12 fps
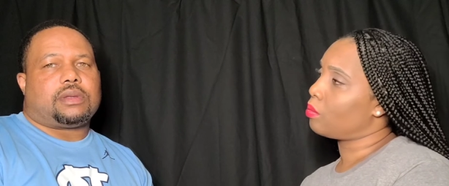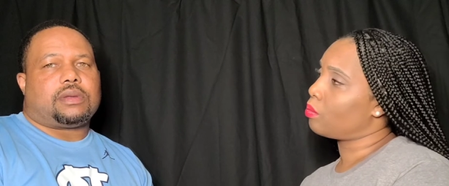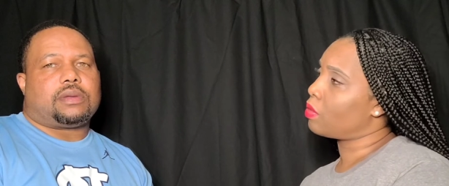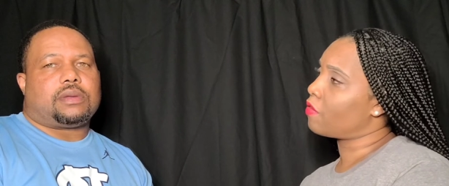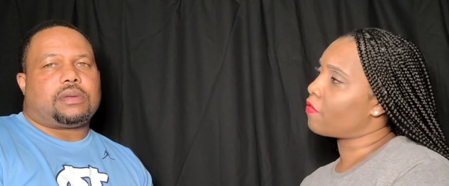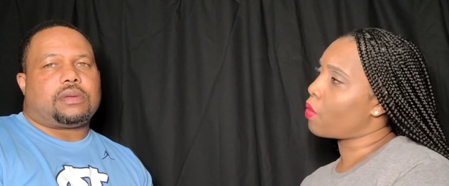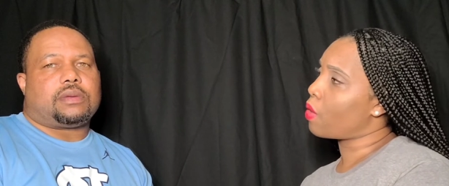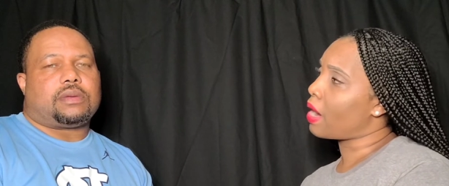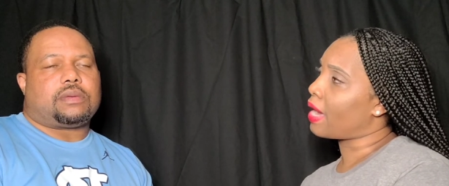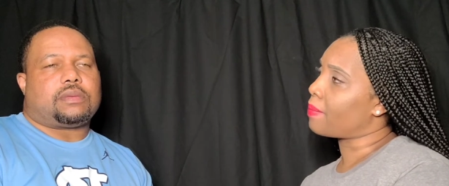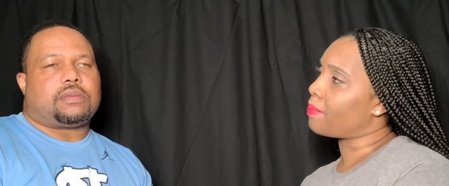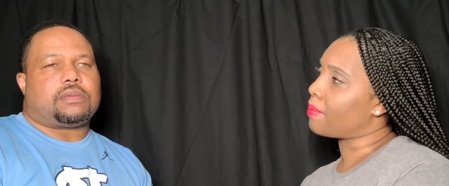Speaker 1: before
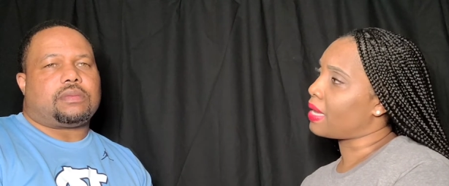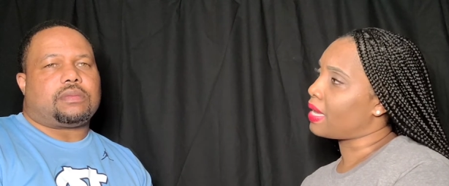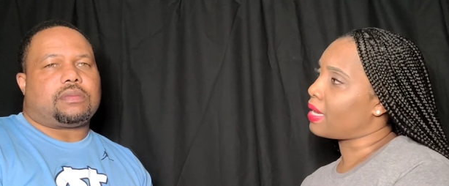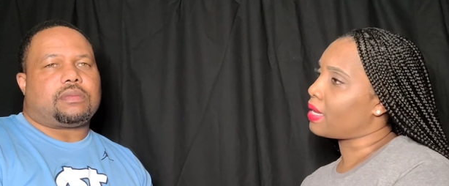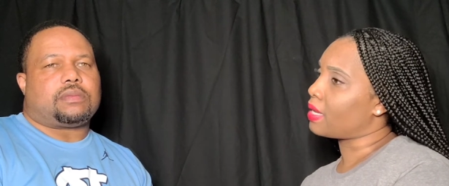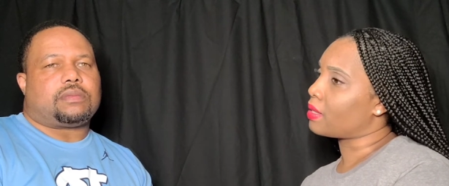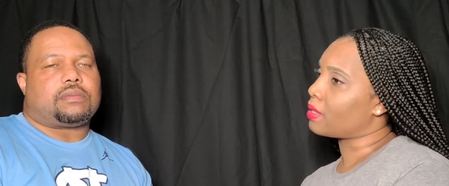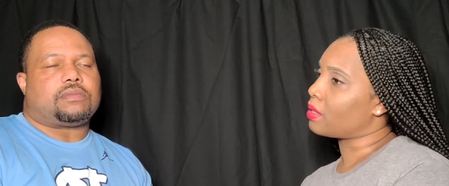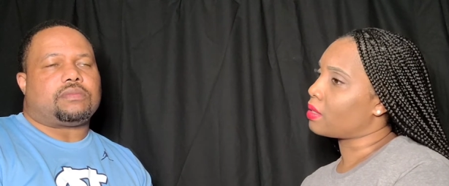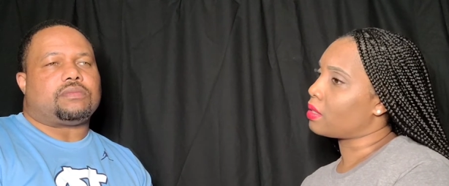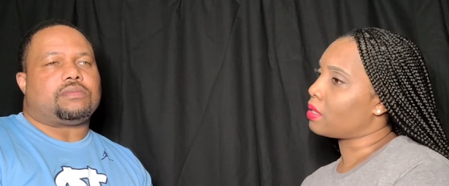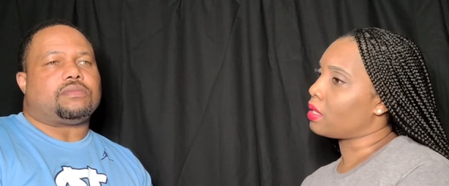I made
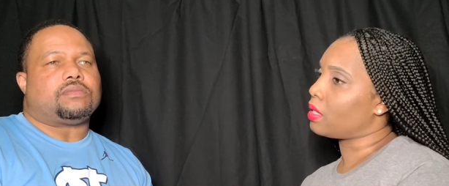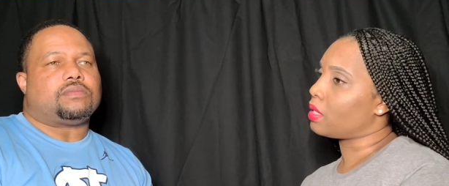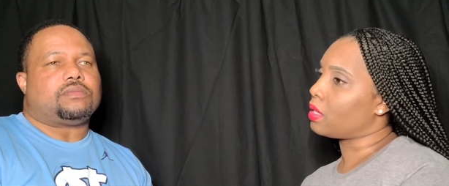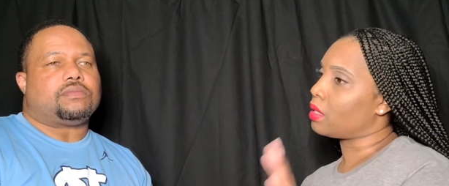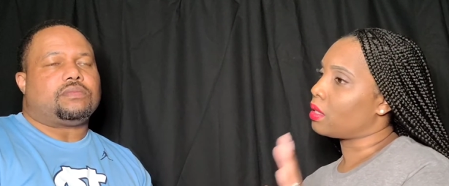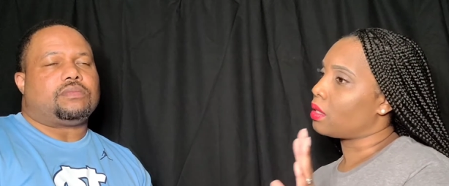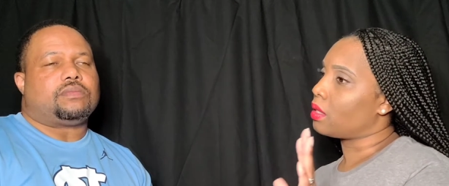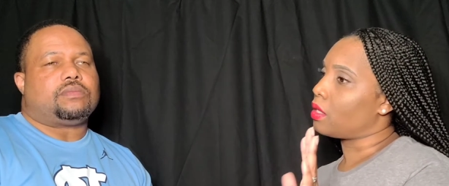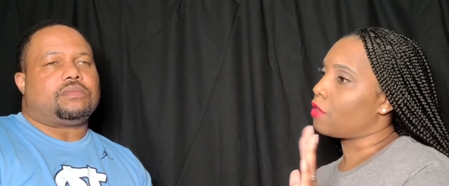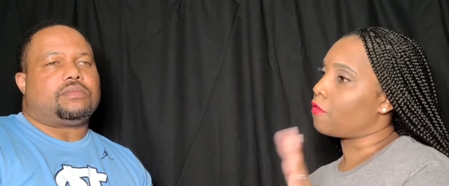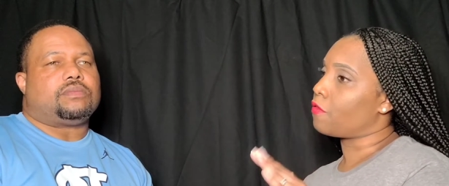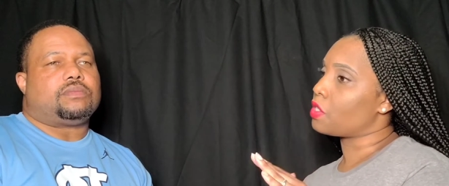the
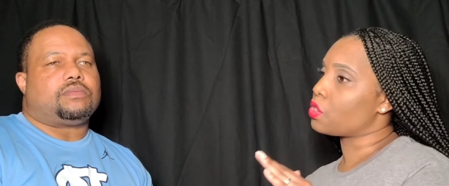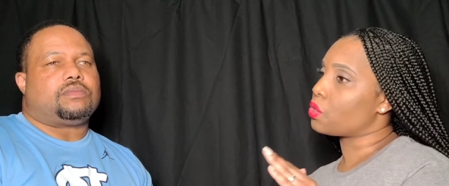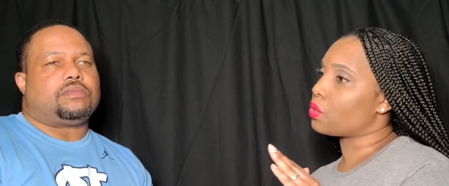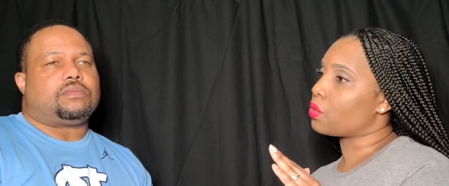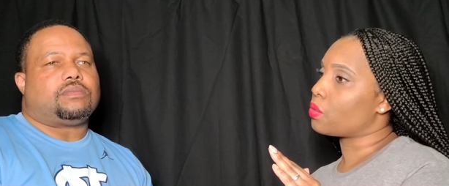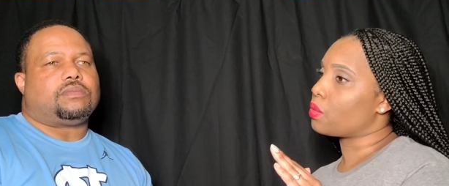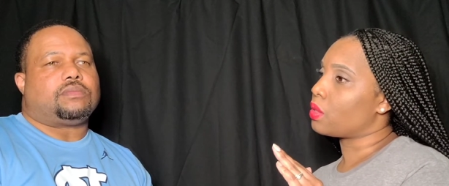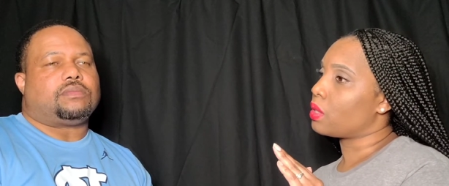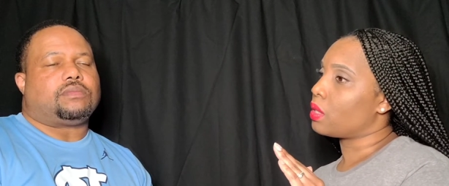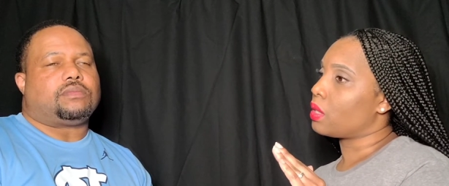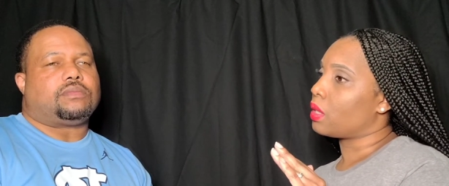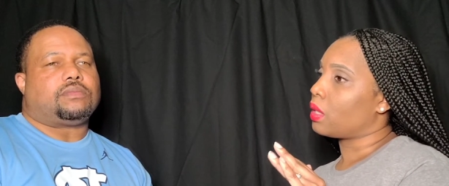official
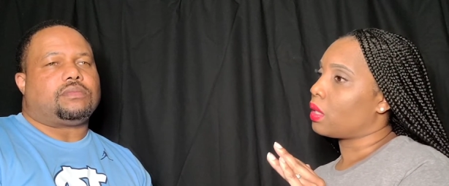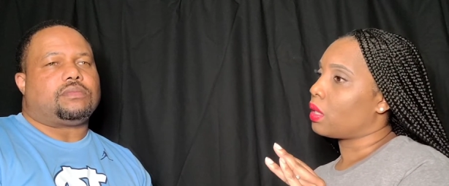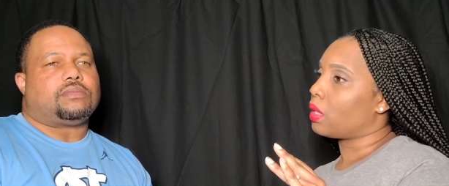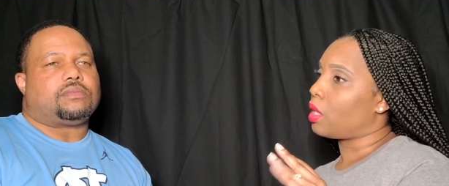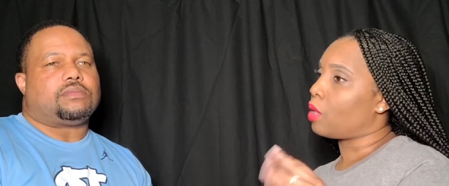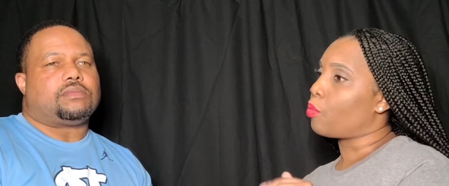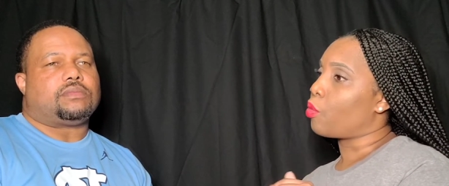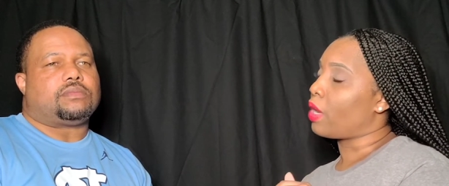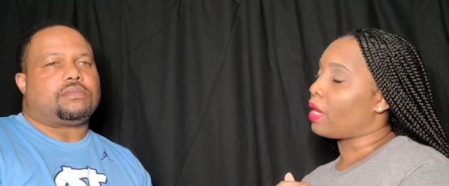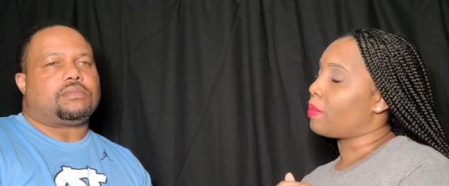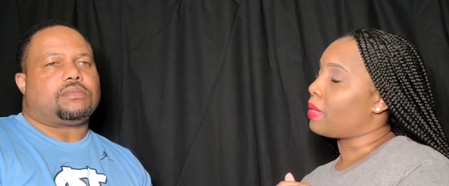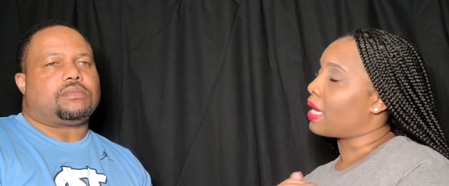
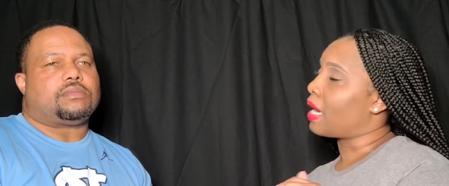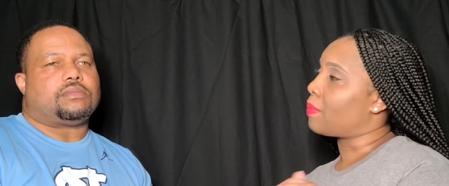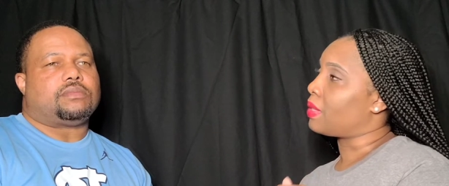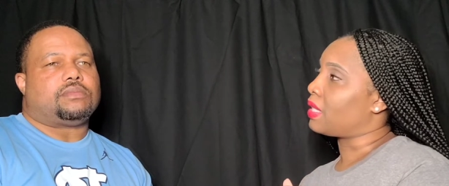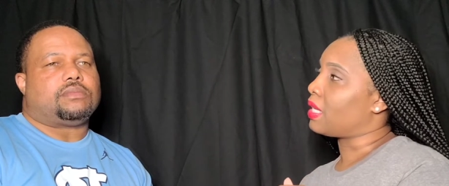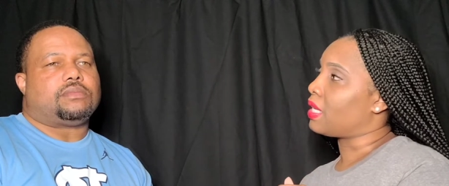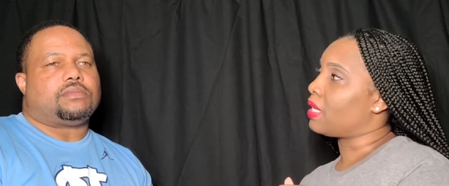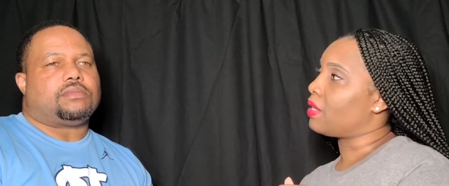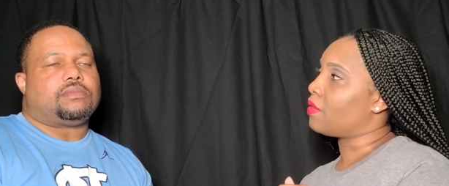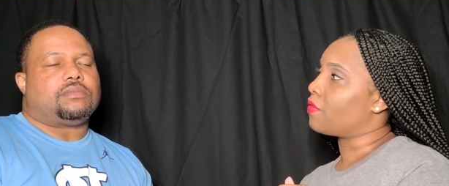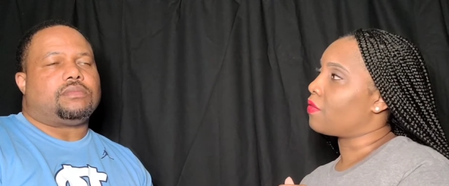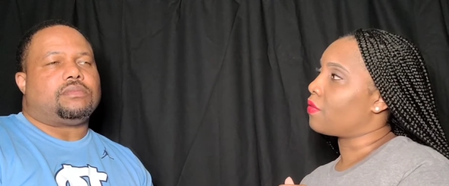appointment, I
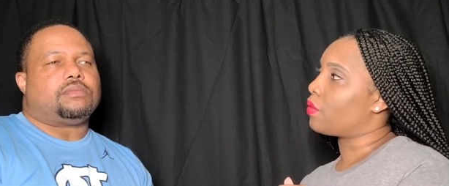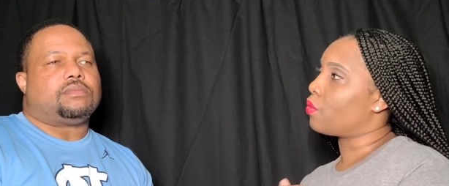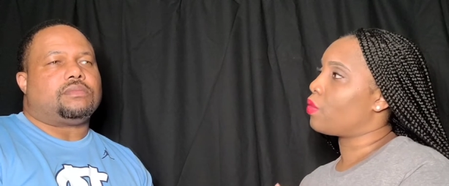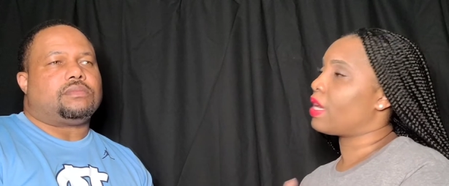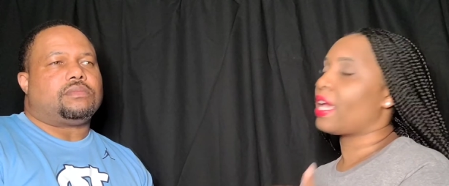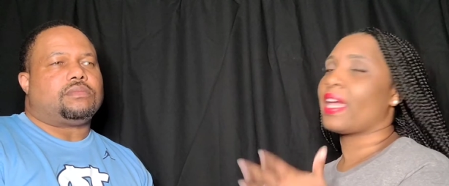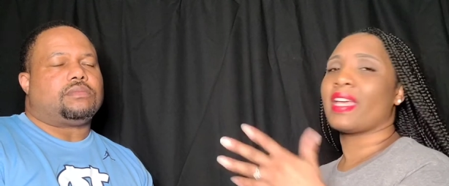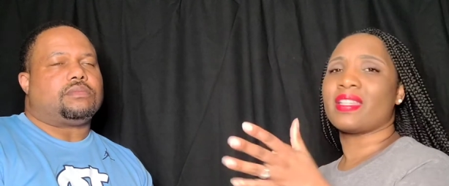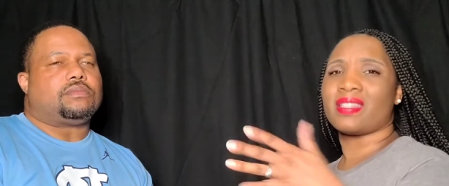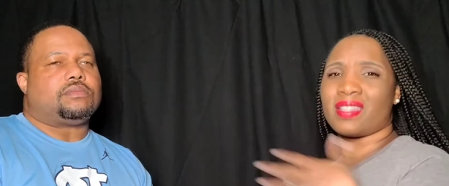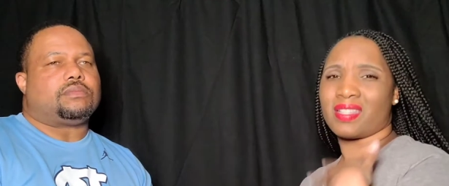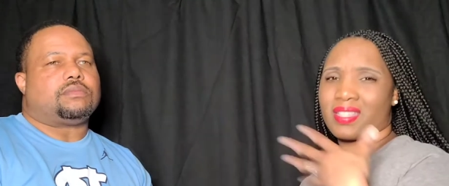believe we
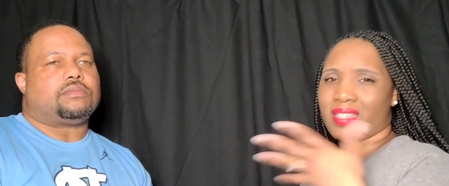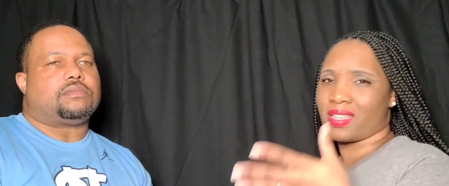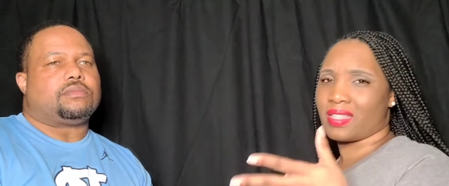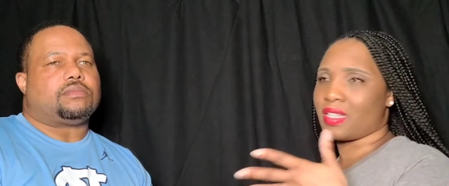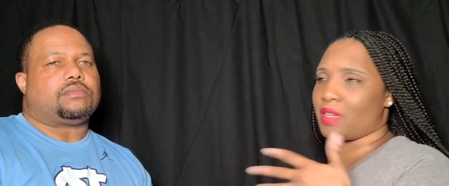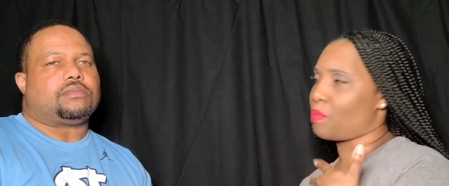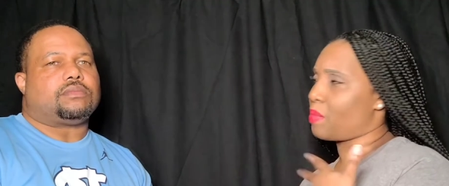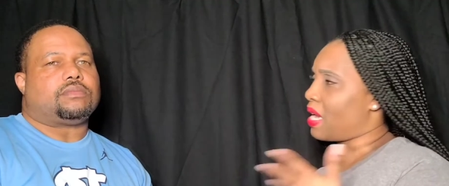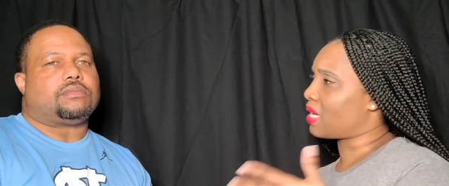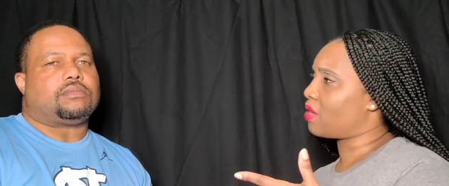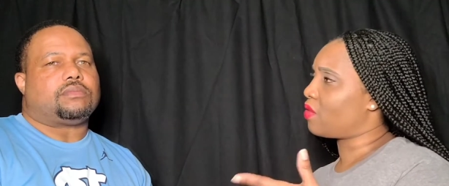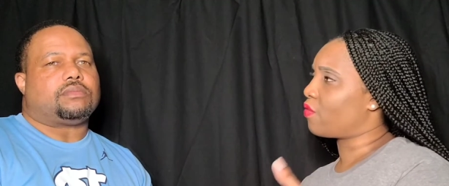had discussed it
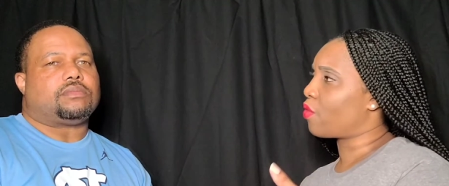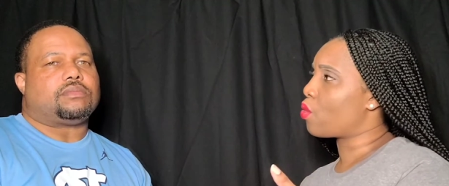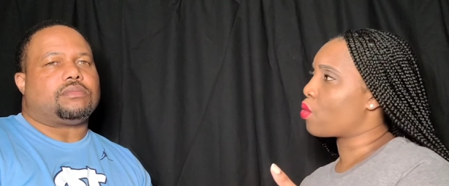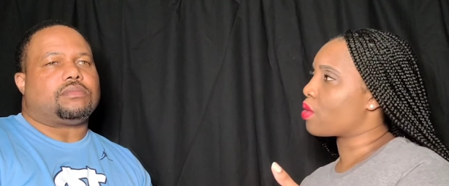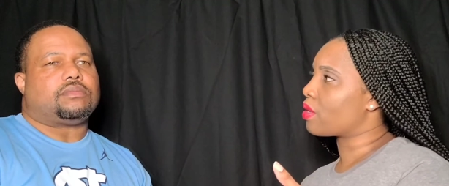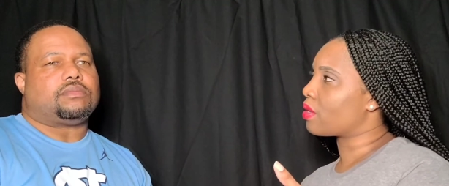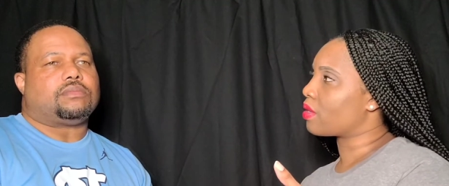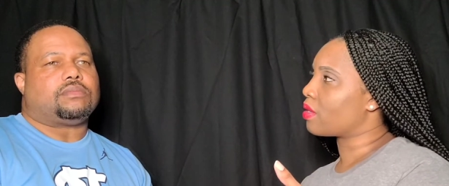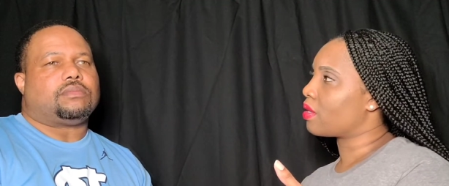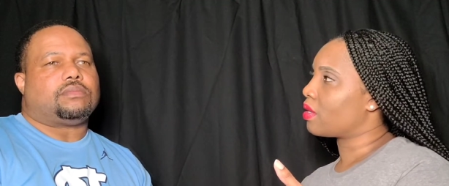back and forth,